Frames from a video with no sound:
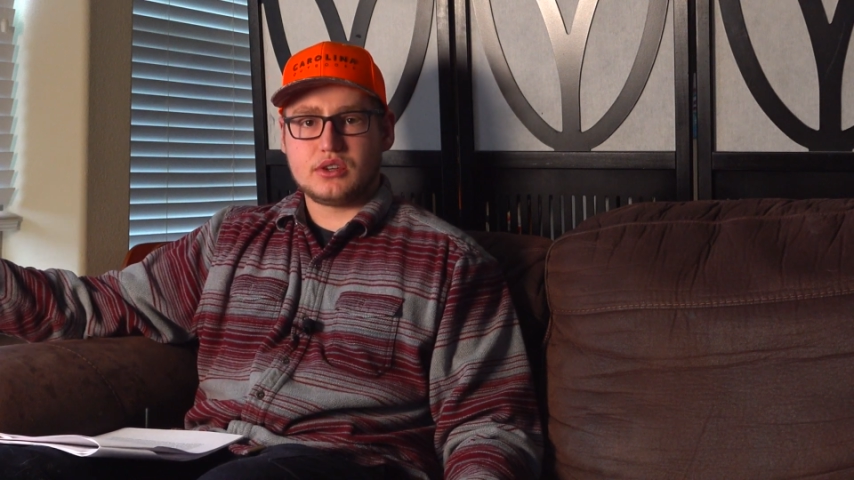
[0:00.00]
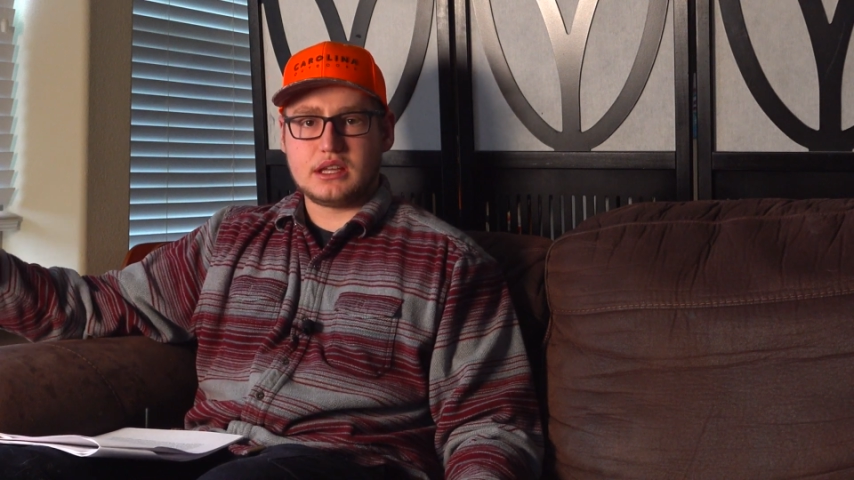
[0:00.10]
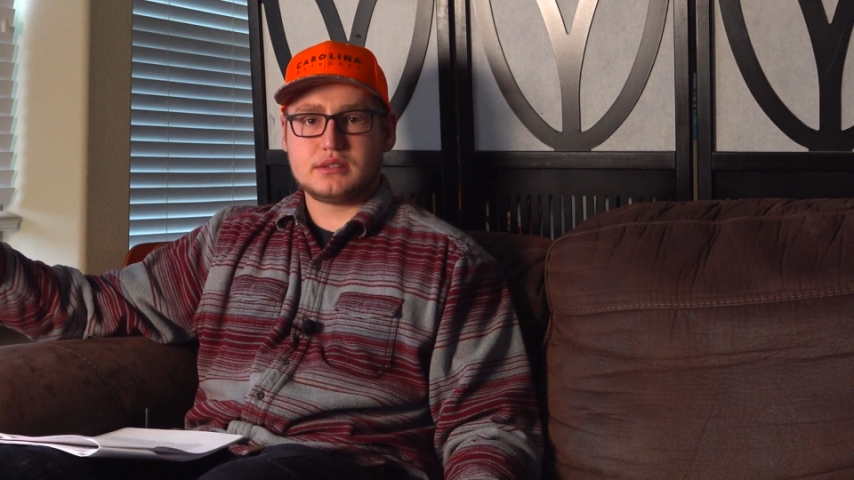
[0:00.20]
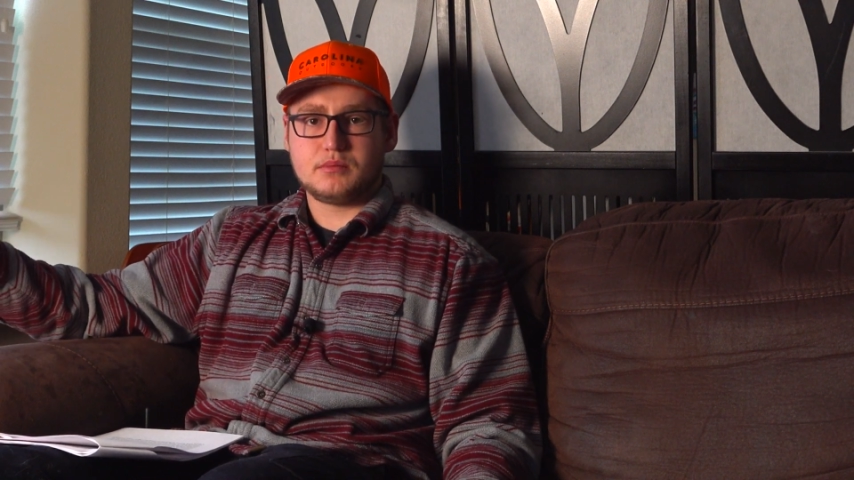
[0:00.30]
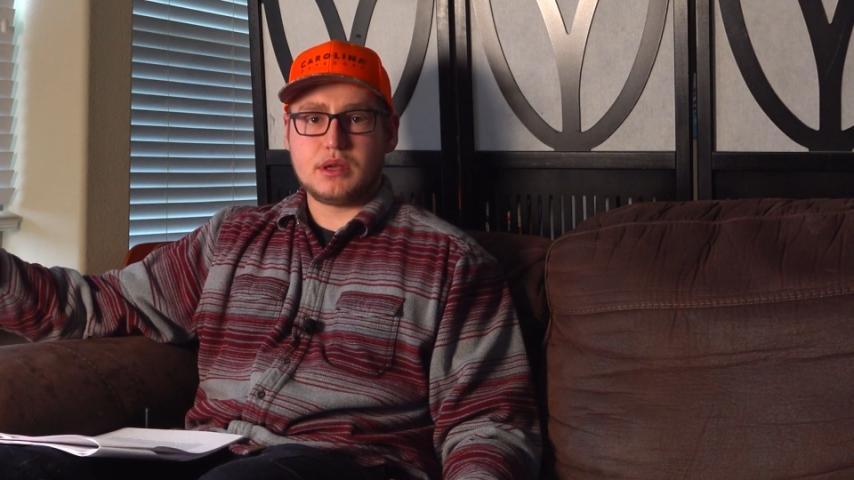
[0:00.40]

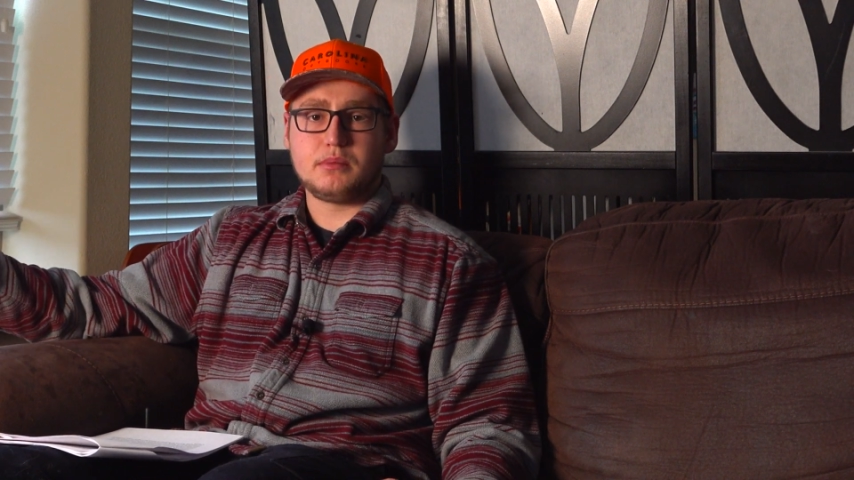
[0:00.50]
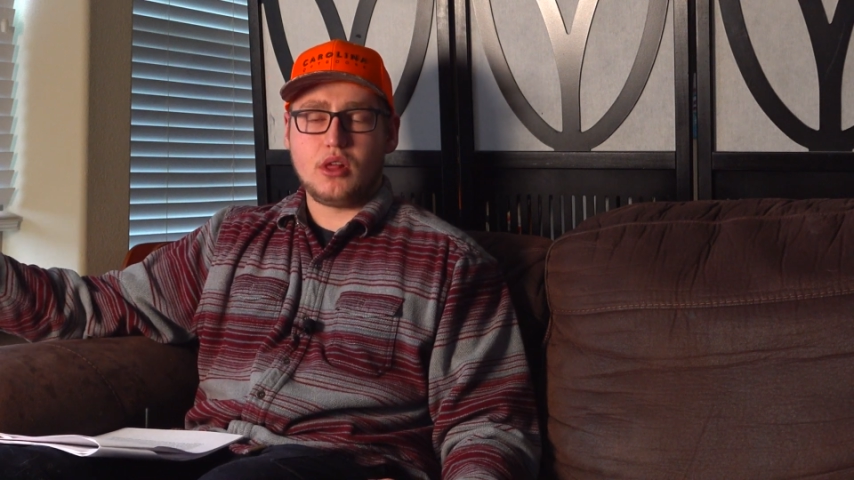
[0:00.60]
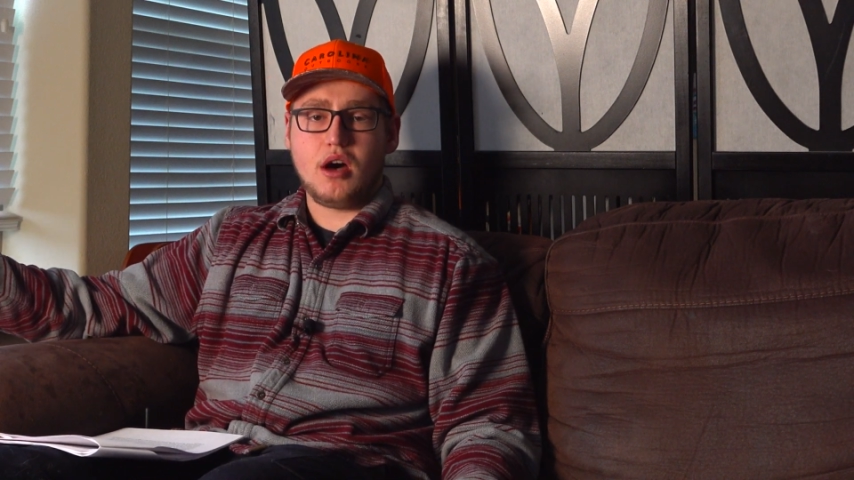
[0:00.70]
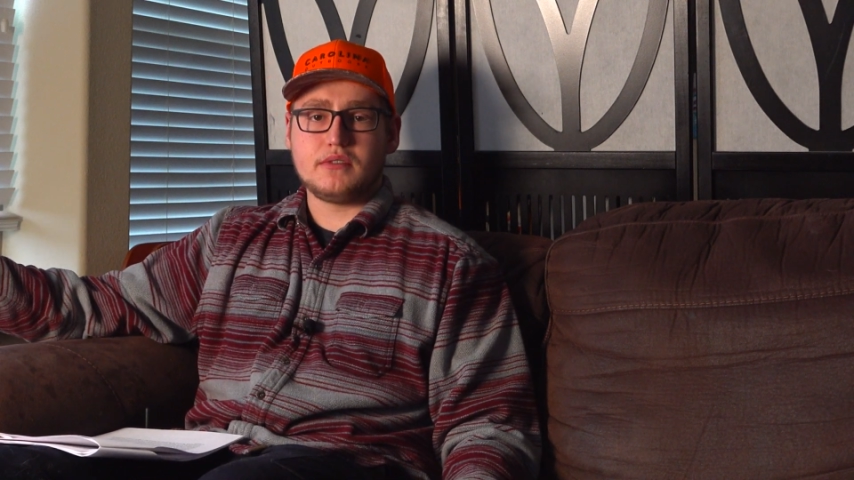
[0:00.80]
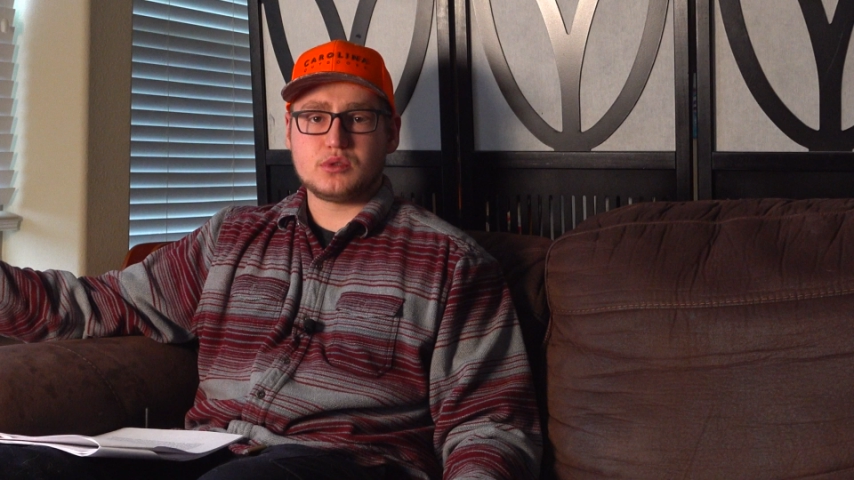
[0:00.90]
chase people
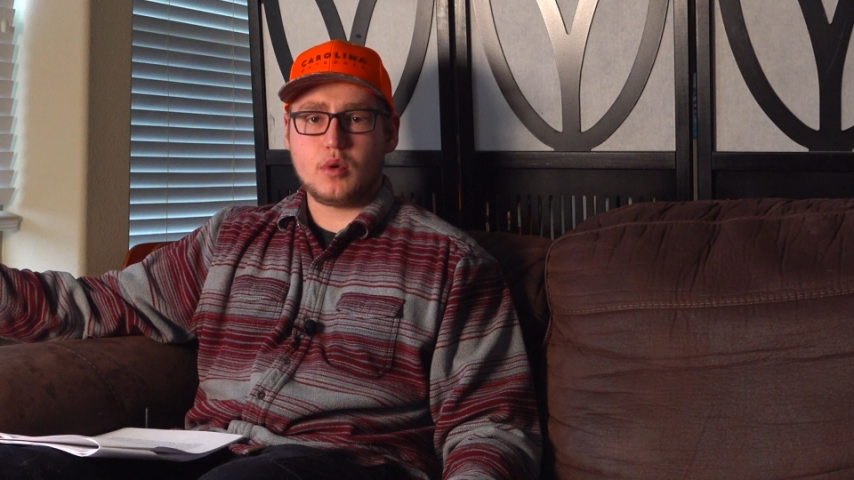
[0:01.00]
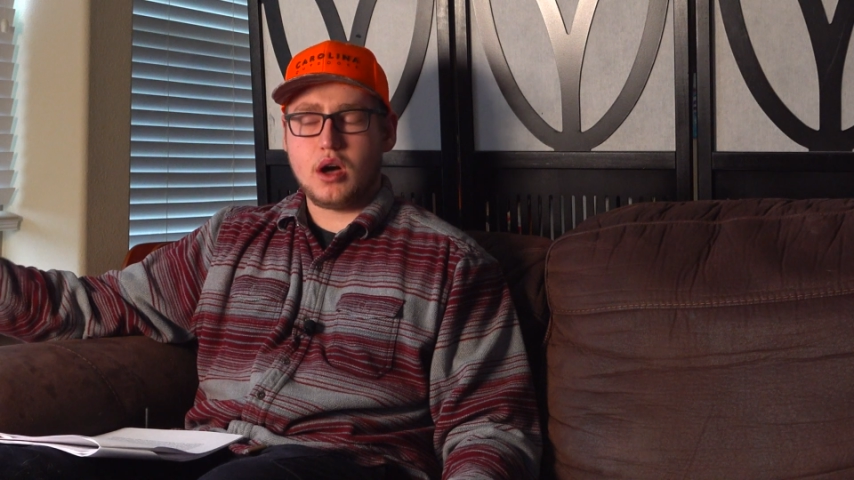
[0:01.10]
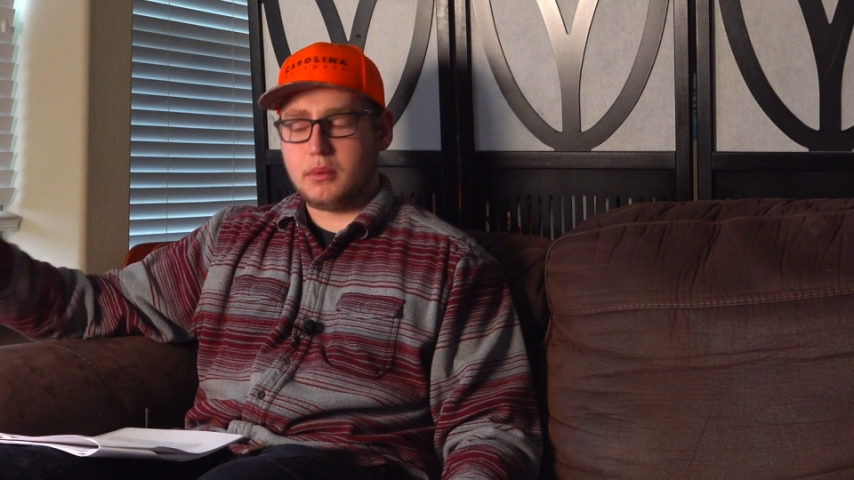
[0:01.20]
off as well.